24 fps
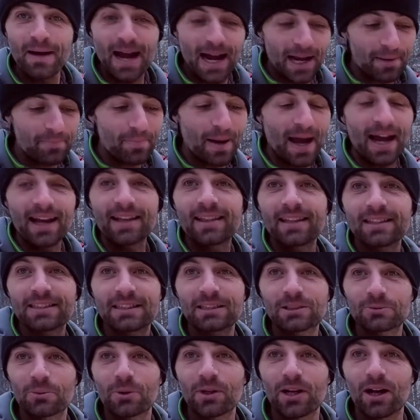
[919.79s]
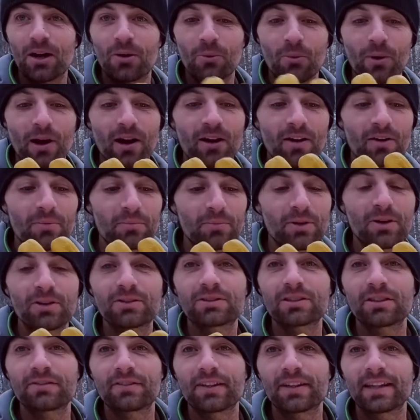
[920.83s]
backpack. This is what I'll wear
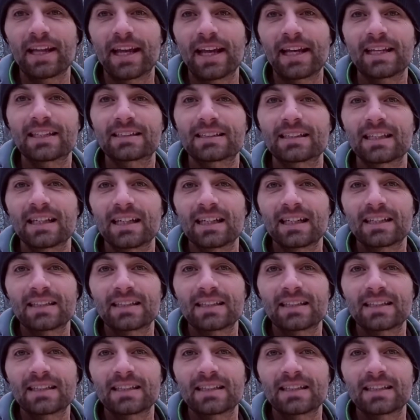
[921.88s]
most of the days.